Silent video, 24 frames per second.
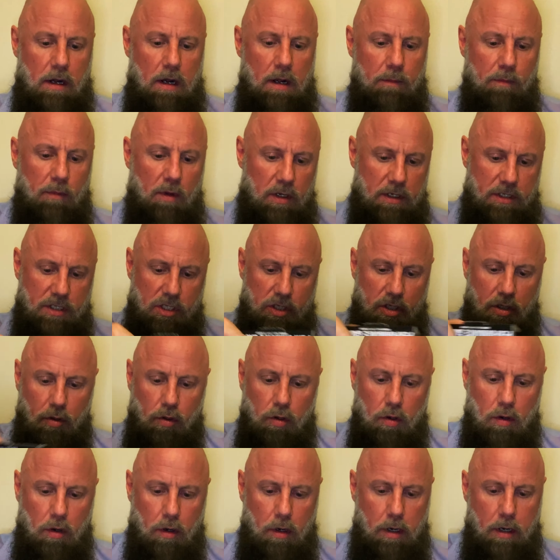I'm not
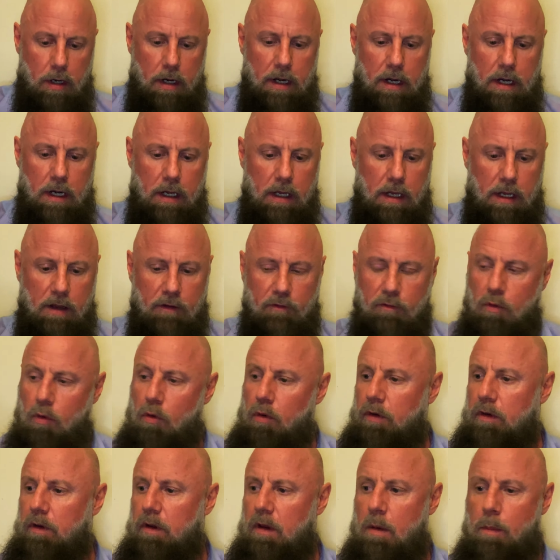sure if
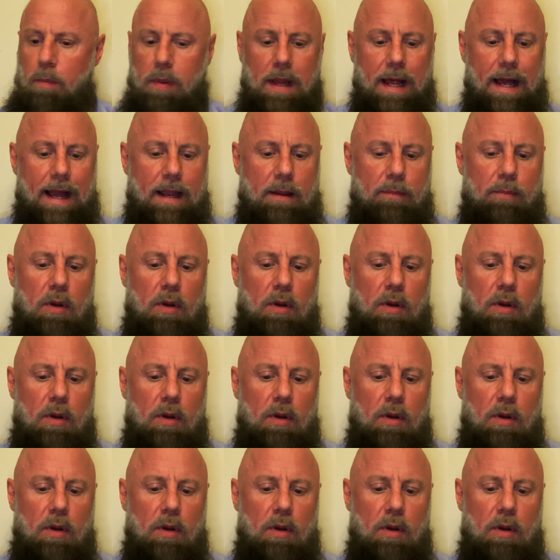we'll do the black,